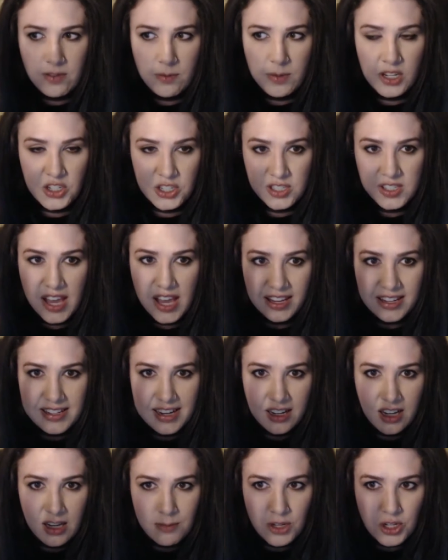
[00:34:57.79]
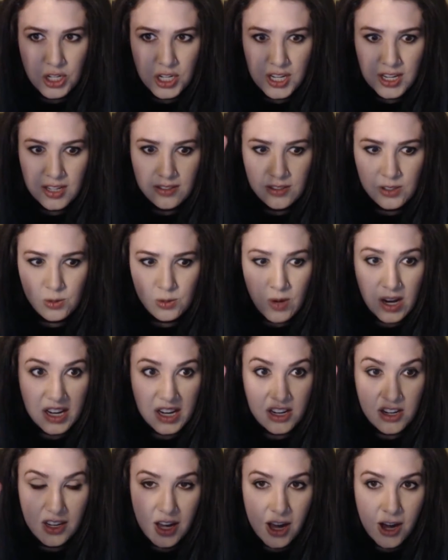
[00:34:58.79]
bunch of secondary machines ready
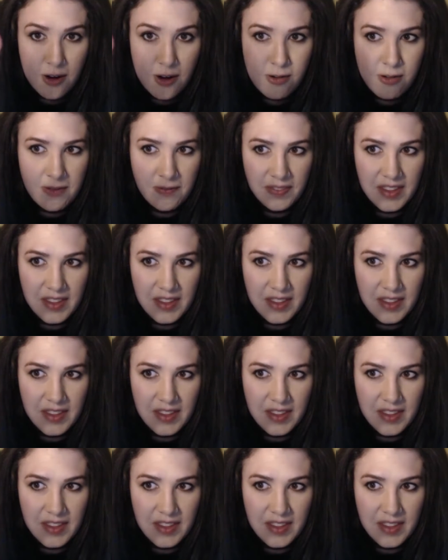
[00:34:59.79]
to go,